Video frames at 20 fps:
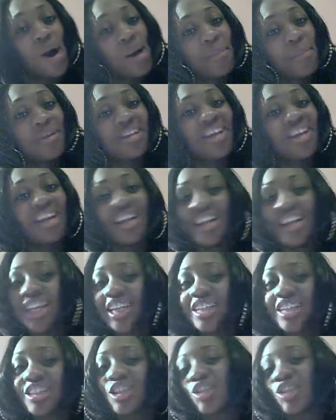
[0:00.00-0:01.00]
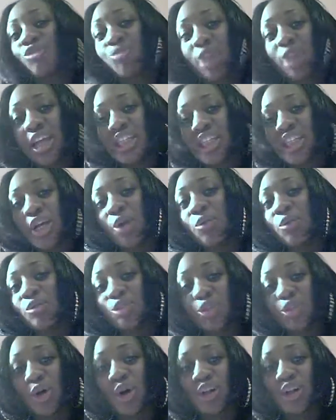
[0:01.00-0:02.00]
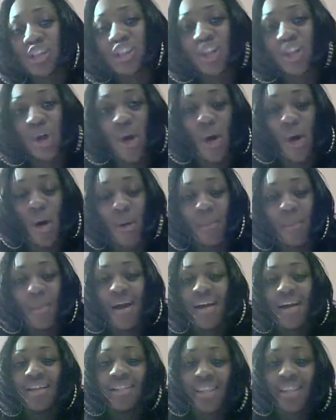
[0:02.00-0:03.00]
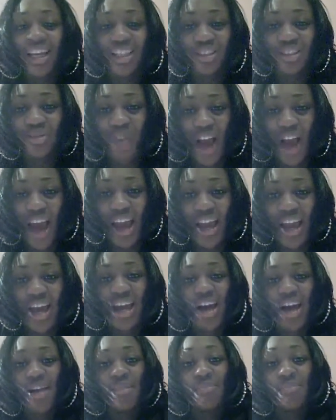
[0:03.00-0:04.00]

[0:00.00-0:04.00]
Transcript: urban elite radio dot com. That's right.